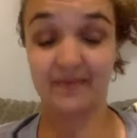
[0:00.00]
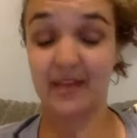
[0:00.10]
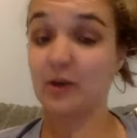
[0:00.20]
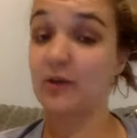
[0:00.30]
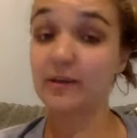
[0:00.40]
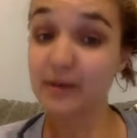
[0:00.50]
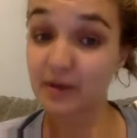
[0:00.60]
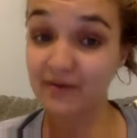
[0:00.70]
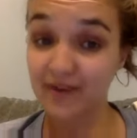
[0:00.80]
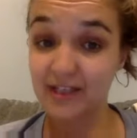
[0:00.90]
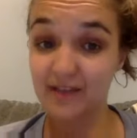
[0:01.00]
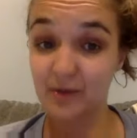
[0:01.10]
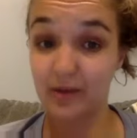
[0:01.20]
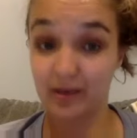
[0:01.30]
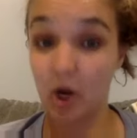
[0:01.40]
They can only be your friend if you
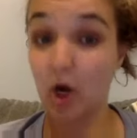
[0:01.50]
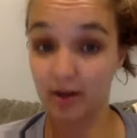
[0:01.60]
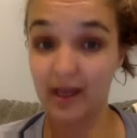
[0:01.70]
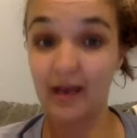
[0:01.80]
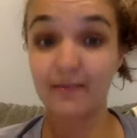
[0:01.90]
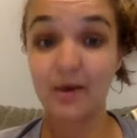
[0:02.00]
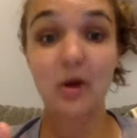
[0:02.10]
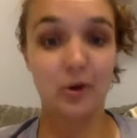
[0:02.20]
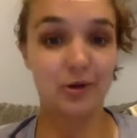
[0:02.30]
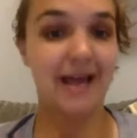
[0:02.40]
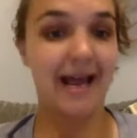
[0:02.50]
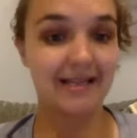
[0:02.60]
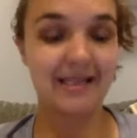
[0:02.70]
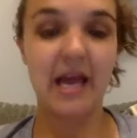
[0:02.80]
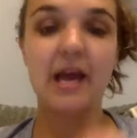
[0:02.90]
can call them or
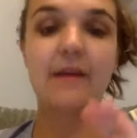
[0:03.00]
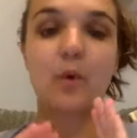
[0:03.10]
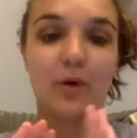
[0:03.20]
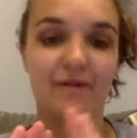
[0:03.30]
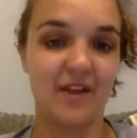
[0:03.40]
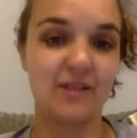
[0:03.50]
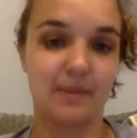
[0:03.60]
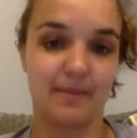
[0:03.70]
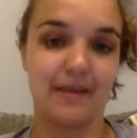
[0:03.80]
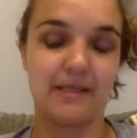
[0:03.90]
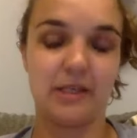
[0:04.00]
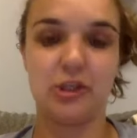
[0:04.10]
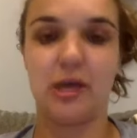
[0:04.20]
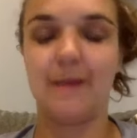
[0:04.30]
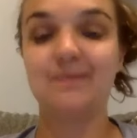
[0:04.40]
text them or Facebook message
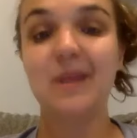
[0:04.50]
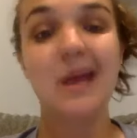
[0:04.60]
them.